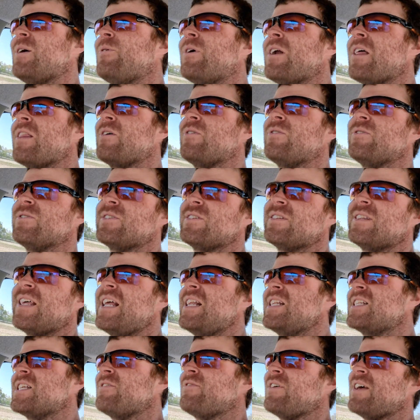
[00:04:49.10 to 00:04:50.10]
one of those
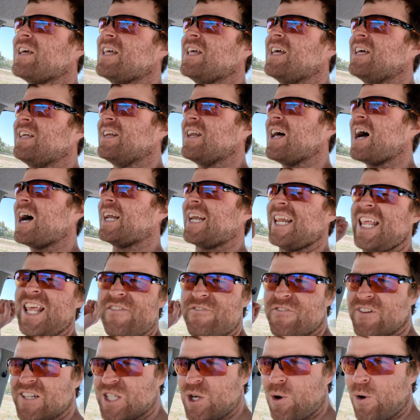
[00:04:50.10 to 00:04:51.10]
things of not
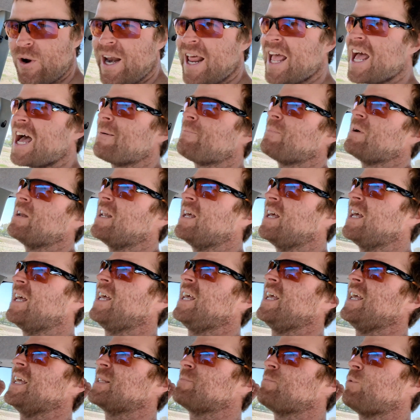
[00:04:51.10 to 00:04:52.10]
if it's going to happen.
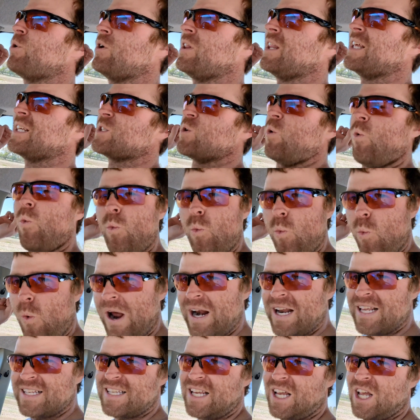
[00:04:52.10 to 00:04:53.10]
It's more or less
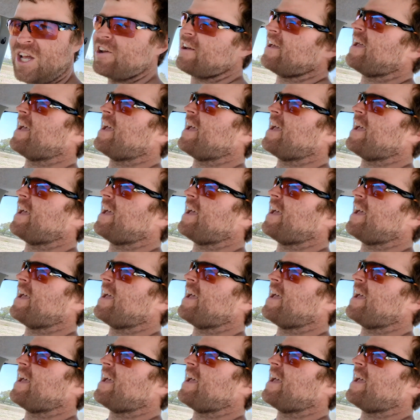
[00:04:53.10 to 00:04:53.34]
when is it going